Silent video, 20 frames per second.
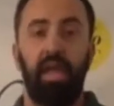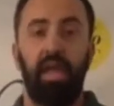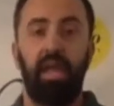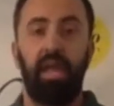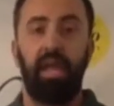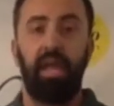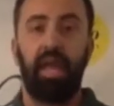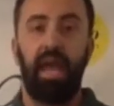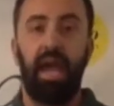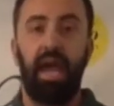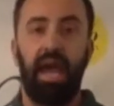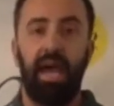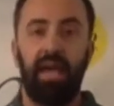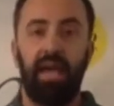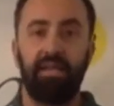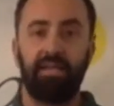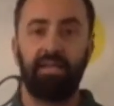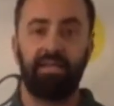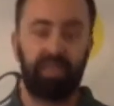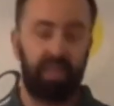It
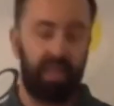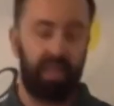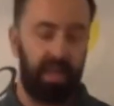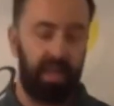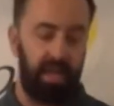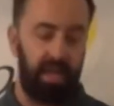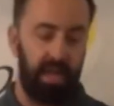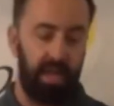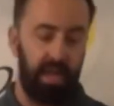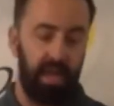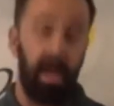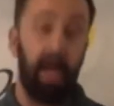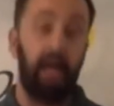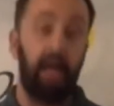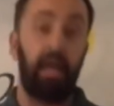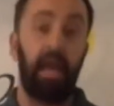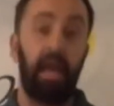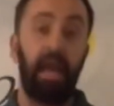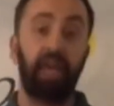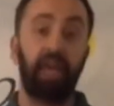has
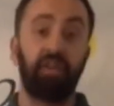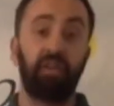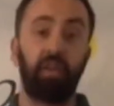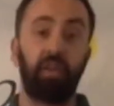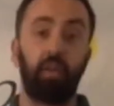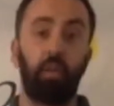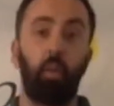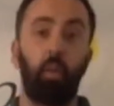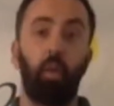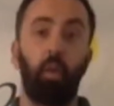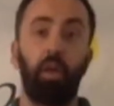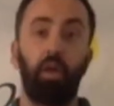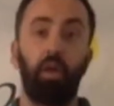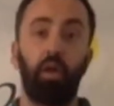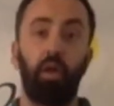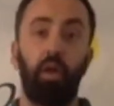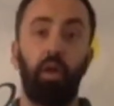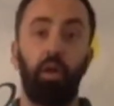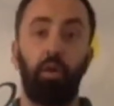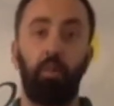it actually
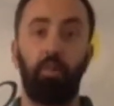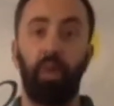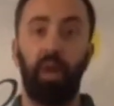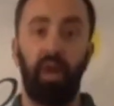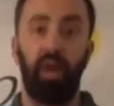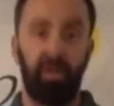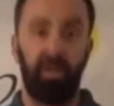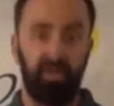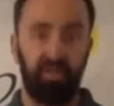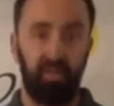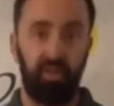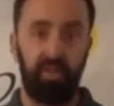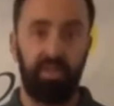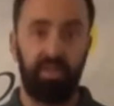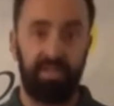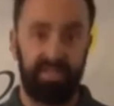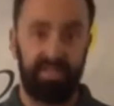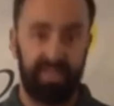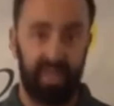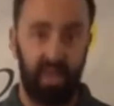will bond to
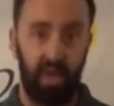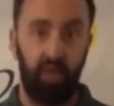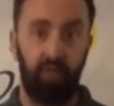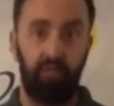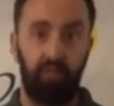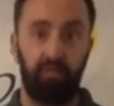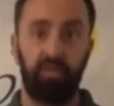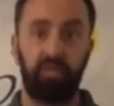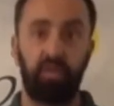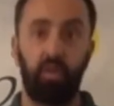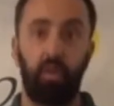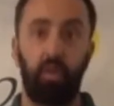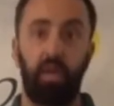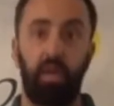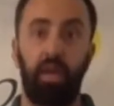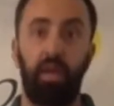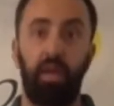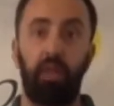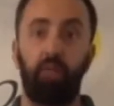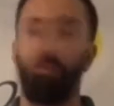itself. So
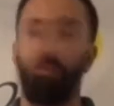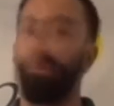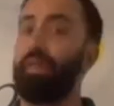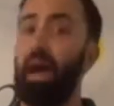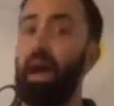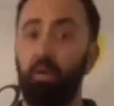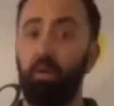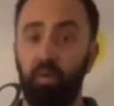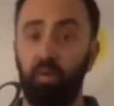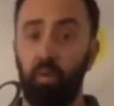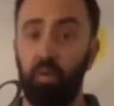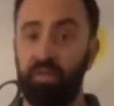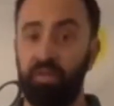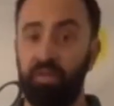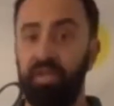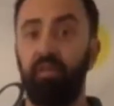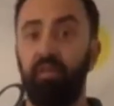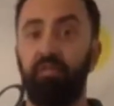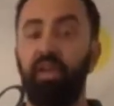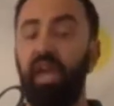with outdoor
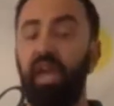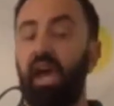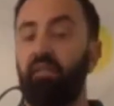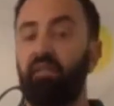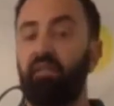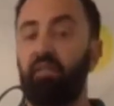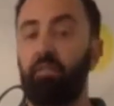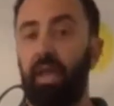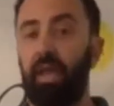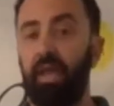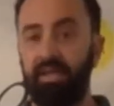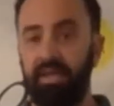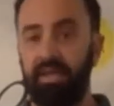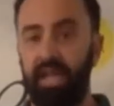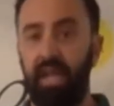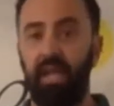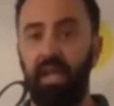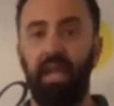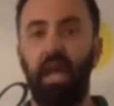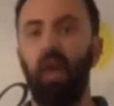stuff, you have to
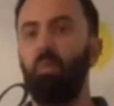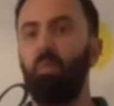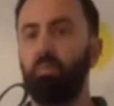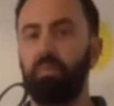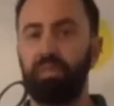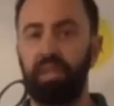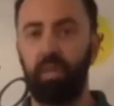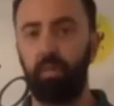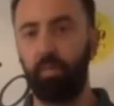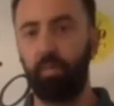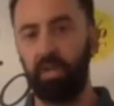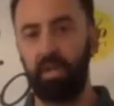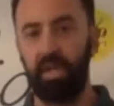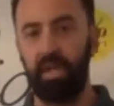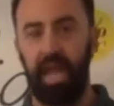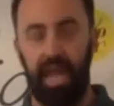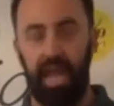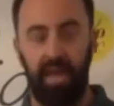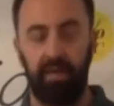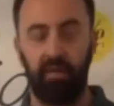maintain them,
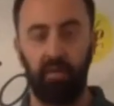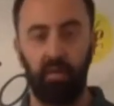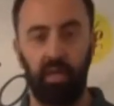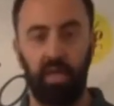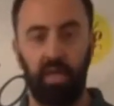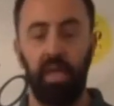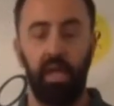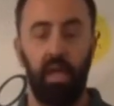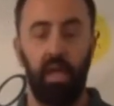typically annually.